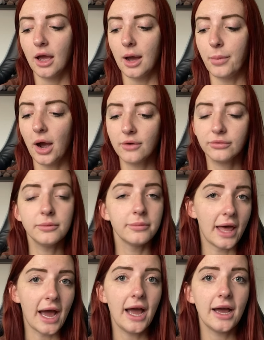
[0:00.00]
Apart from
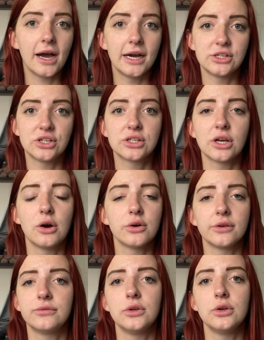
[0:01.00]
that, I just sold
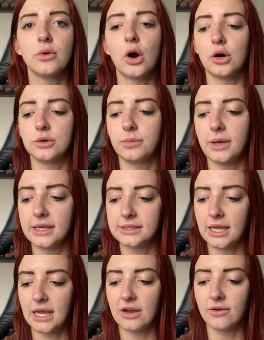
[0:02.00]
a few odd bits
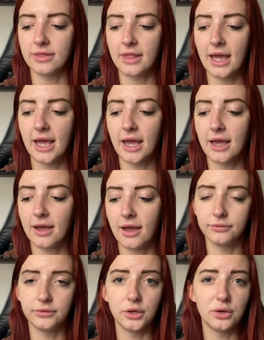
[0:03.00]
here and there, a
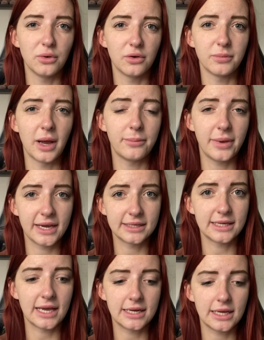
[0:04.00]
few of my bigger
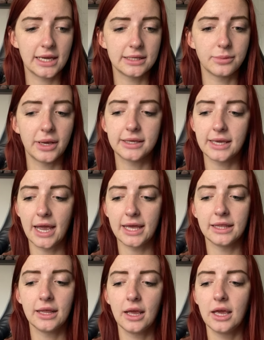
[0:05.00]
teddies, but
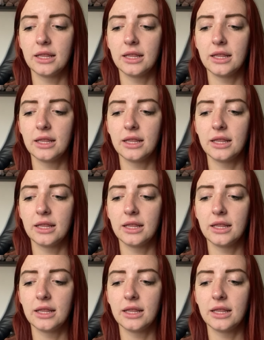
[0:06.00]
again,